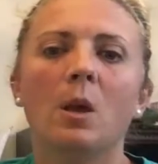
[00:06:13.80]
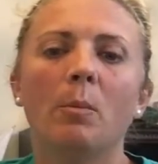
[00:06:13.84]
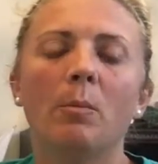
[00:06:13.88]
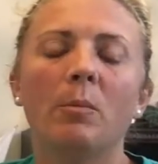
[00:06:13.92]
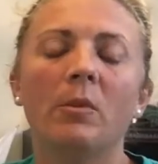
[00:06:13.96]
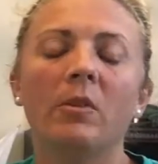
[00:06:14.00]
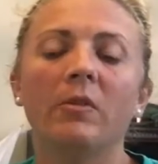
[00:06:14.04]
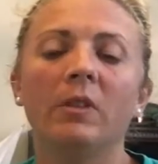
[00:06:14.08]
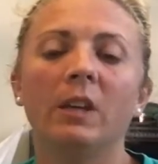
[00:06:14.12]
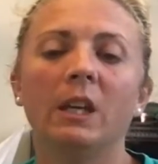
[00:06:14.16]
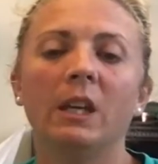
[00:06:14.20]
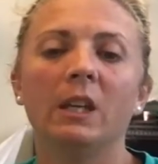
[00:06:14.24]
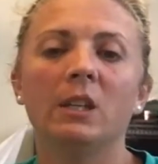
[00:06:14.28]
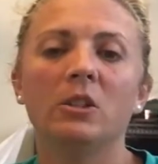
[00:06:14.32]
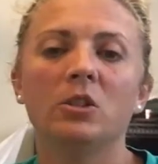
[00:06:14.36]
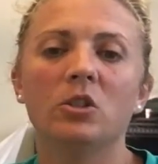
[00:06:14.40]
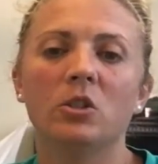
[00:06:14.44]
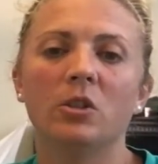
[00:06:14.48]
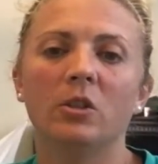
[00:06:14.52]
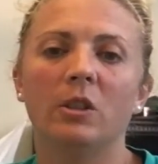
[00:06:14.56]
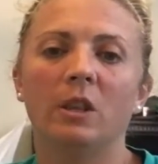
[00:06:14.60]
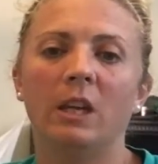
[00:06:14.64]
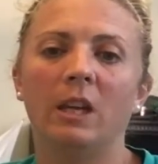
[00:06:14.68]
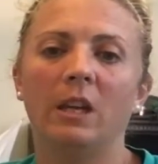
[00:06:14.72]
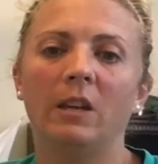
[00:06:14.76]
Moving
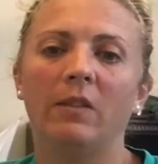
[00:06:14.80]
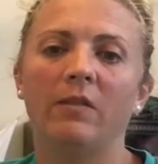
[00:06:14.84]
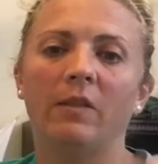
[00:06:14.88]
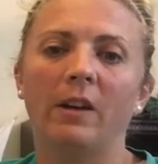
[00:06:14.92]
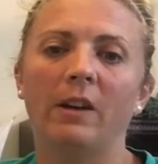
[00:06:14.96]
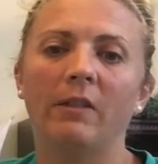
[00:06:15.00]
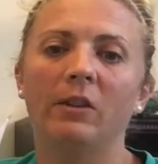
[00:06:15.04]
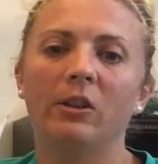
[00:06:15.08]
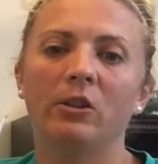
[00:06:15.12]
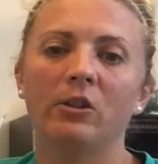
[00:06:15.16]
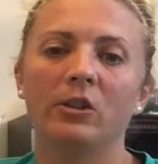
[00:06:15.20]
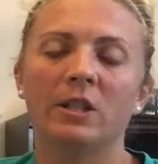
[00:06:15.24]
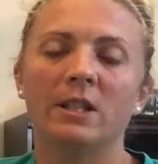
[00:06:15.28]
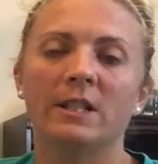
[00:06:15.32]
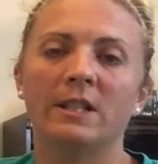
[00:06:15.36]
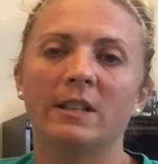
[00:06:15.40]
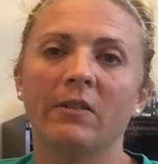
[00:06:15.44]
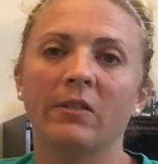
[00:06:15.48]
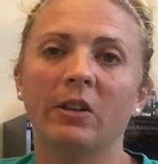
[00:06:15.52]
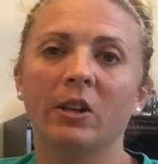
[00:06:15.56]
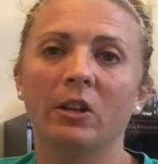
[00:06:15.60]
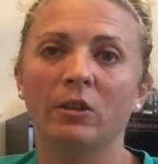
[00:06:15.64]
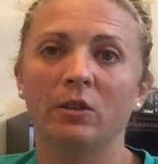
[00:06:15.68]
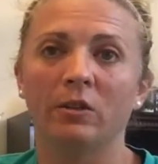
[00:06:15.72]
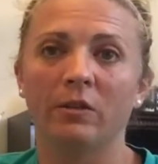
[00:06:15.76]
into the $500,000 to
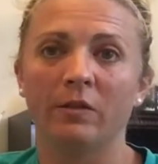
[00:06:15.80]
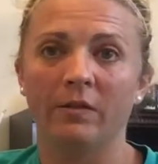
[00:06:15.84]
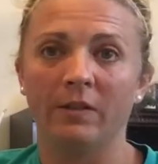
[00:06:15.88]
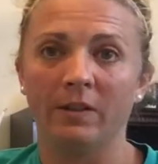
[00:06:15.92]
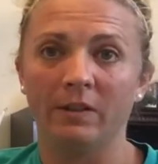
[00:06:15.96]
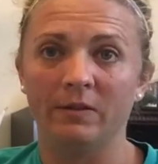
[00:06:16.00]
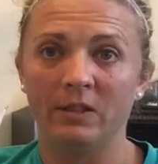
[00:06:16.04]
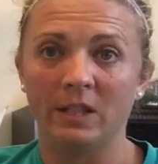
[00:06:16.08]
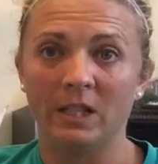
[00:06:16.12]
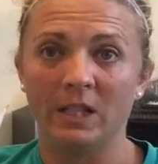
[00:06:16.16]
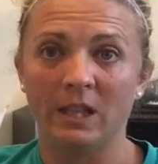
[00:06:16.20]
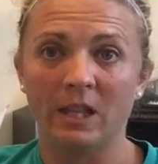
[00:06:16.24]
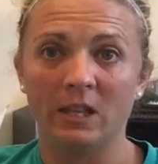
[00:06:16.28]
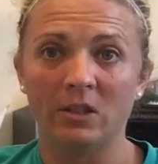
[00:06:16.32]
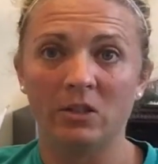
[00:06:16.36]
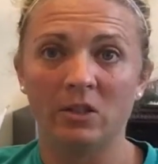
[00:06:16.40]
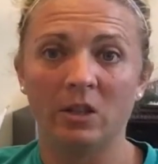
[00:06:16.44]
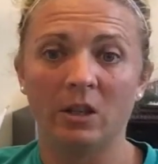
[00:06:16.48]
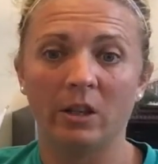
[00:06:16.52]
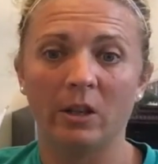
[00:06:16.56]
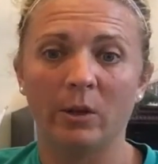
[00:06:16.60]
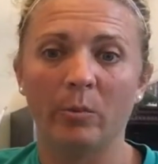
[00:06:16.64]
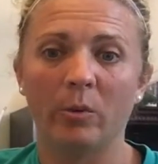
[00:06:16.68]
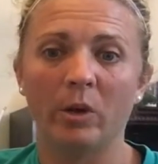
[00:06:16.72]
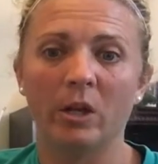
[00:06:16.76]

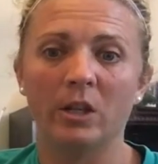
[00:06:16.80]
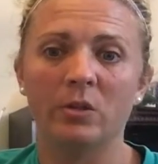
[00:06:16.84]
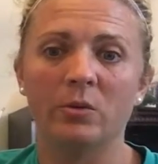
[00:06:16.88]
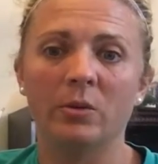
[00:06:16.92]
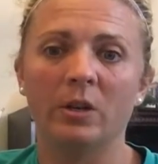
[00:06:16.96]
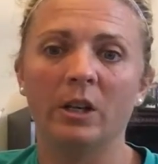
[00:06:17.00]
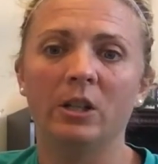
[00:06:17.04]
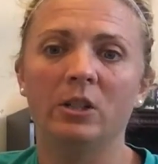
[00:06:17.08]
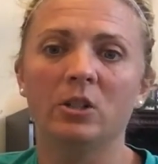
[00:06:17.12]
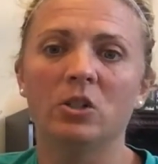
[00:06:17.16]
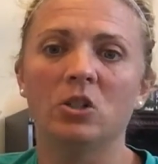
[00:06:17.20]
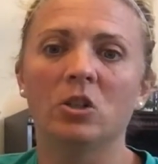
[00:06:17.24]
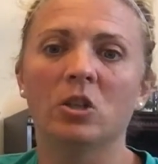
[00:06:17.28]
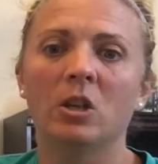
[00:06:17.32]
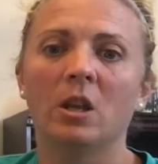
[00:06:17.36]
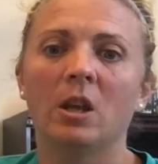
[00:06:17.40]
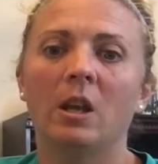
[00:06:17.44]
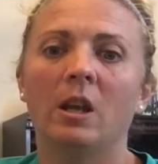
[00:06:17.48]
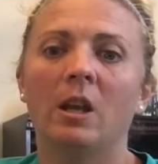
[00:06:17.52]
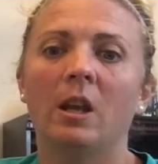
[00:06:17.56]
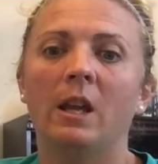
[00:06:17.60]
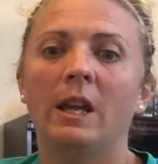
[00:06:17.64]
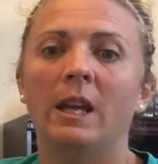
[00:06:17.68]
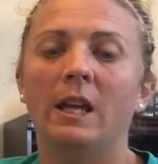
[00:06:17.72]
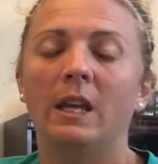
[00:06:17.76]
$750,000 price range,
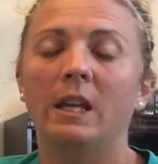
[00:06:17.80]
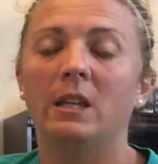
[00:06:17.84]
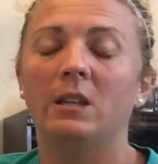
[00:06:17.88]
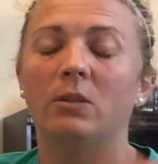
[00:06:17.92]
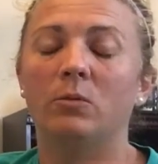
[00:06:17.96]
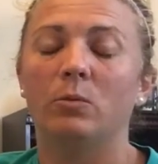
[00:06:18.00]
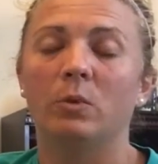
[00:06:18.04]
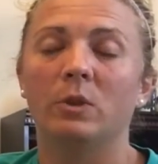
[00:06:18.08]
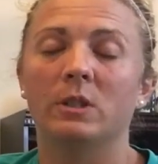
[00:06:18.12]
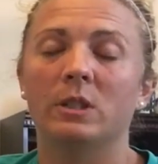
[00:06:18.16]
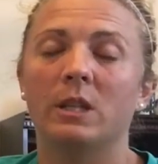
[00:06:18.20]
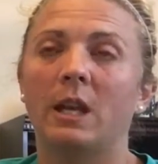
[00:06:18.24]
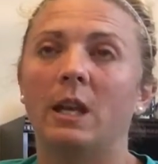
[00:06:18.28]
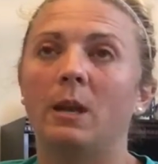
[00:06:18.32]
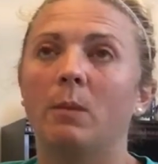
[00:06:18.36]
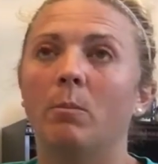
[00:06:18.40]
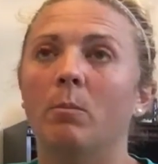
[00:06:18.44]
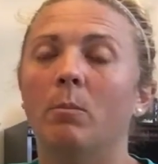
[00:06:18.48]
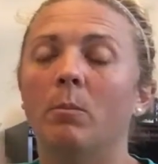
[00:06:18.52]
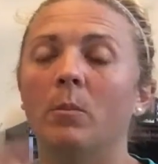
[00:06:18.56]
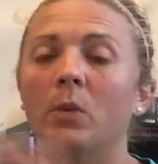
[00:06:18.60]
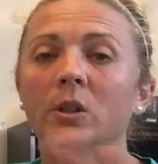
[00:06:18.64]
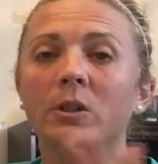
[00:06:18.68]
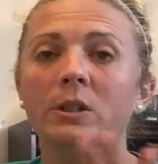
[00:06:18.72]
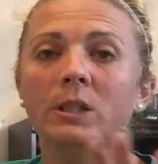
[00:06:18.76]
it was a
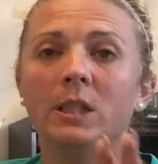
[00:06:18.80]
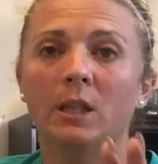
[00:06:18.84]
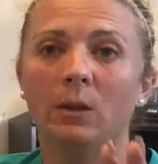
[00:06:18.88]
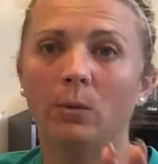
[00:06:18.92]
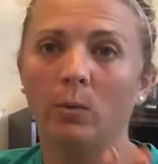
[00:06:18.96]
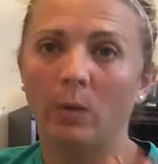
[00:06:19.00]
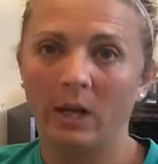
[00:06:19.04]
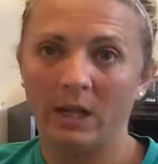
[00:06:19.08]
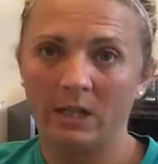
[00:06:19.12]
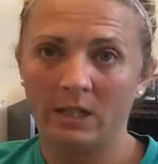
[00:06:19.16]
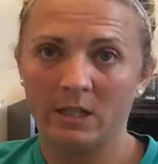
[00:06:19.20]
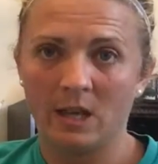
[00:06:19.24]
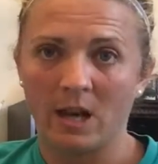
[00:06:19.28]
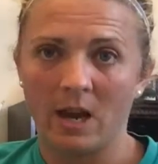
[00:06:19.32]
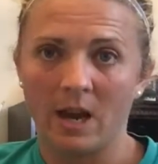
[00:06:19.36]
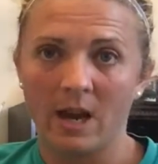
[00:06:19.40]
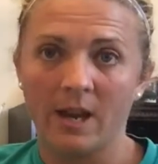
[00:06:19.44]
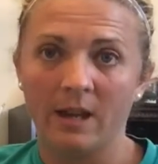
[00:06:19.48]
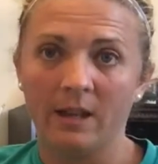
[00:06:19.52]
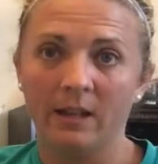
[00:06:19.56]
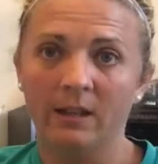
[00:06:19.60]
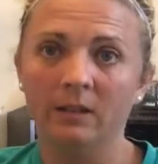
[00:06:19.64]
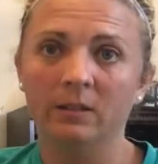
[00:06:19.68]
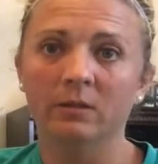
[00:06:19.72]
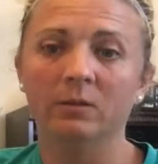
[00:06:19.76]
multi-way
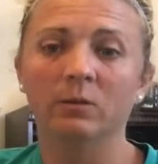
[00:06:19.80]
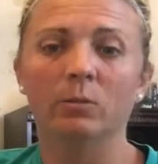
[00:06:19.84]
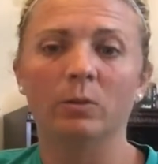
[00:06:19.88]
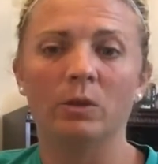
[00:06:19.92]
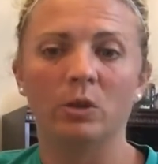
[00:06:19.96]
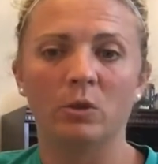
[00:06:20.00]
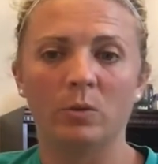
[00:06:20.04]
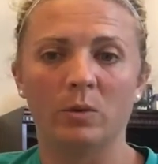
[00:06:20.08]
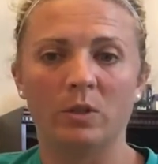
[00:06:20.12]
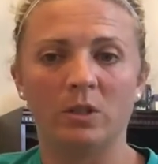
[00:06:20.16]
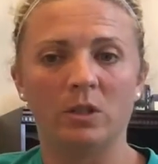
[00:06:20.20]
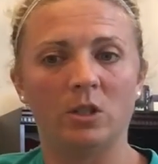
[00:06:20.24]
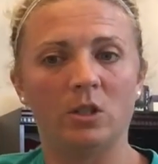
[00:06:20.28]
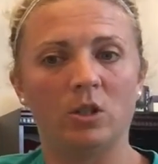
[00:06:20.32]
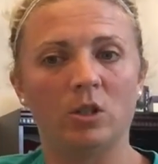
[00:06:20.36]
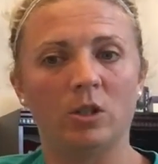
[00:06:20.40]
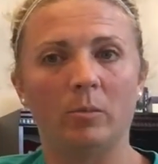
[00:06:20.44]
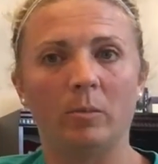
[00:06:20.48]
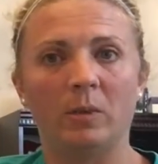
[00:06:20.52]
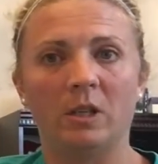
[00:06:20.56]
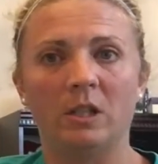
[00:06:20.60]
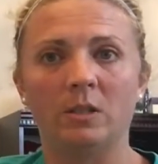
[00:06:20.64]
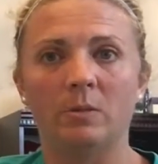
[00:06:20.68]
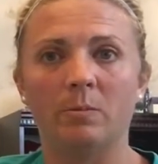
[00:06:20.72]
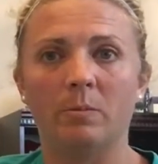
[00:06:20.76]
tie, which was
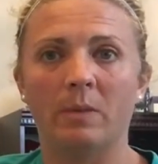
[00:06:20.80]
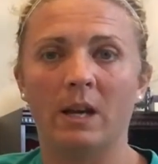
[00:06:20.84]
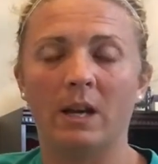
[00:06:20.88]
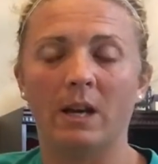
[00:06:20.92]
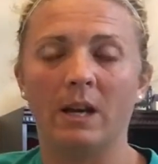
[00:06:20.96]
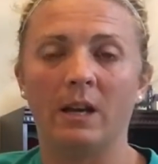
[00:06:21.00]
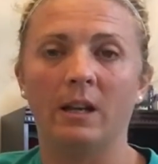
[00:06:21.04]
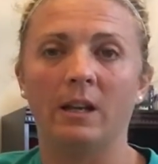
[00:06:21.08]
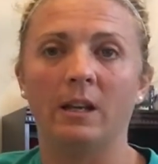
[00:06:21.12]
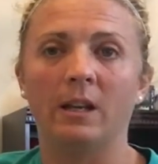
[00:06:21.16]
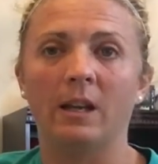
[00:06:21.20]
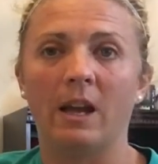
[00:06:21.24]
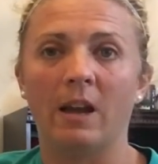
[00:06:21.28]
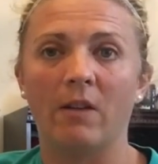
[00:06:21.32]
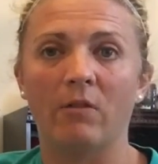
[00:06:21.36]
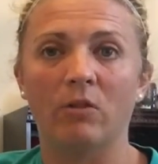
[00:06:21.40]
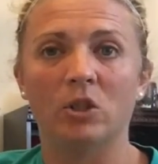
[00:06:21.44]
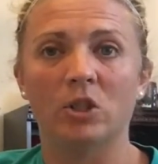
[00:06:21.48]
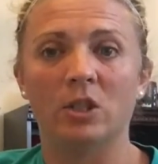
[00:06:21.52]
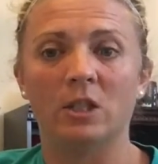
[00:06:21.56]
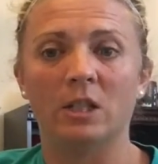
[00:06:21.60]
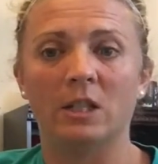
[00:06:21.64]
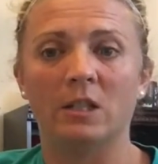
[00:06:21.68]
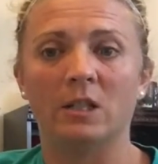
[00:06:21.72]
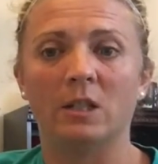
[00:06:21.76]
determined by
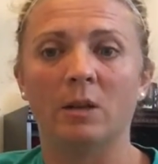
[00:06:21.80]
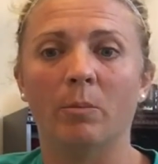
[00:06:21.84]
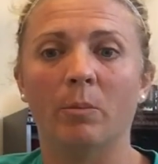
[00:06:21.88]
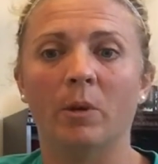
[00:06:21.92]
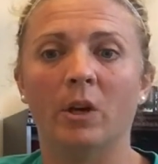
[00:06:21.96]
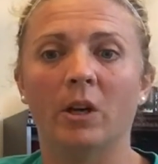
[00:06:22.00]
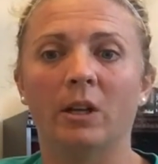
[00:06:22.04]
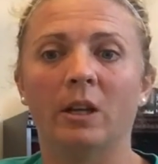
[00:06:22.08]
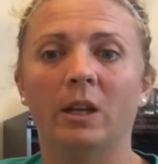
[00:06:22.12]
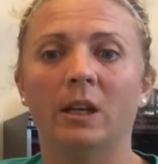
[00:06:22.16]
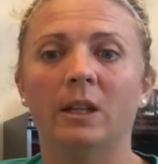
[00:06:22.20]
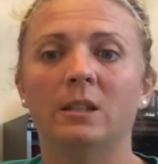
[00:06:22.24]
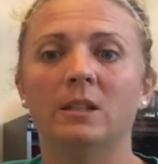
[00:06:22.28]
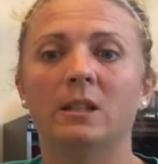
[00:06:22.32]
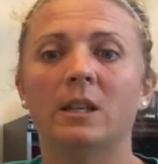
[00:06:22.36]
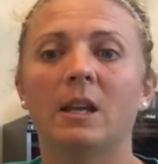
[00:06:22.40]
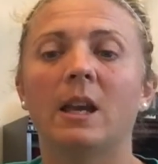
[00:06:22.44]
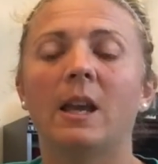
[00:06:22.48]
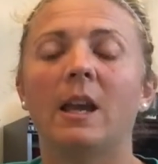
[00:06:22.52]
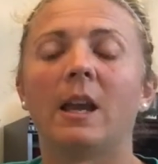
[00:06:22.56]
average days on market.